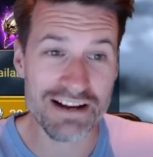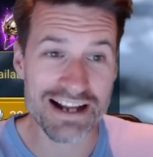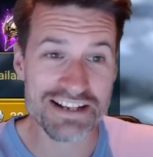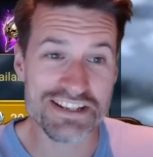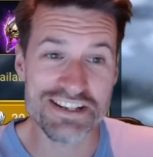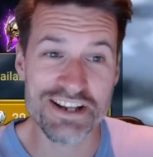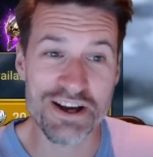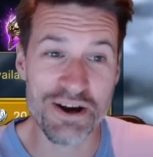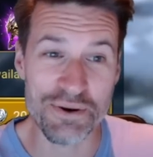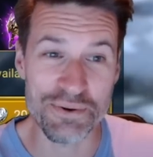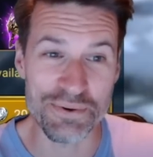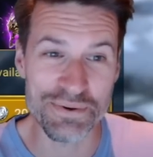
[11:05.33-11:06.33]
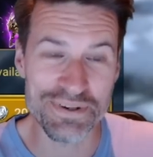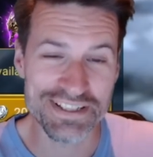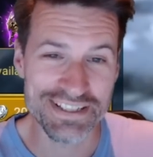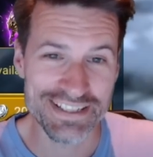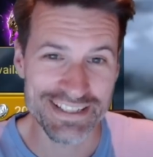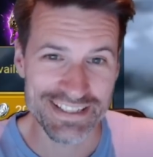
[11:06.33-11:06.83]
actually know
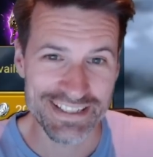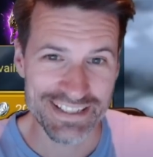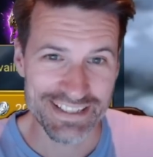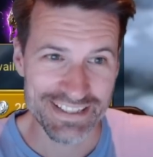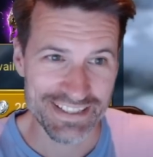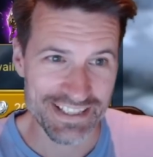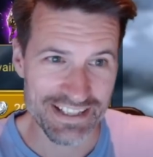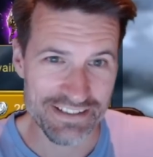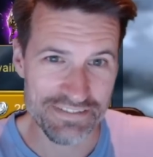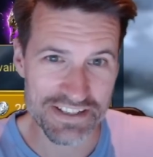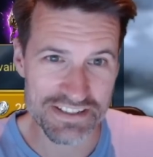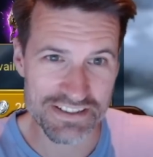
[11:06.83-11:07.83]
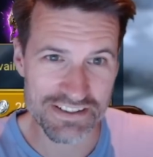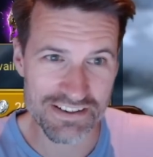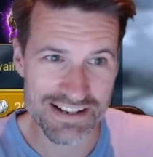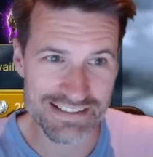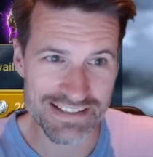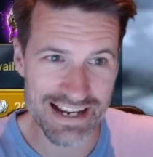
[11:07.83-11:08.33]
if this
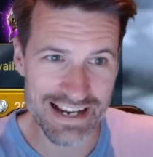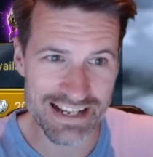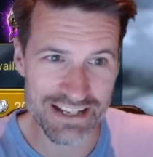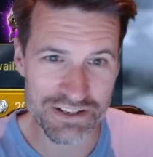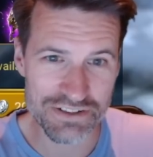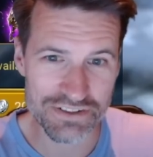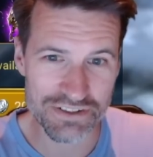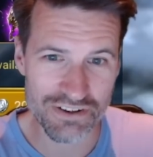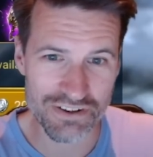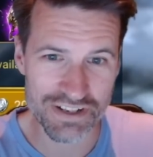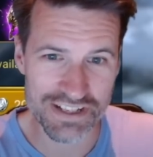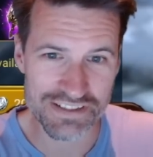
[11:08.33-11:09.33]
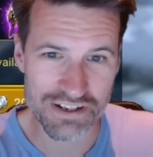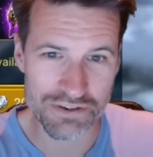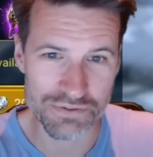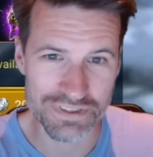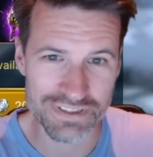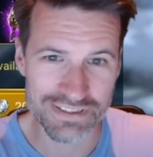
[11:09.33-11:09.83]
guy's any good on his
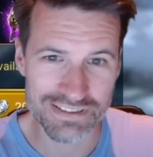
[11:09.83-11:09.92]
own.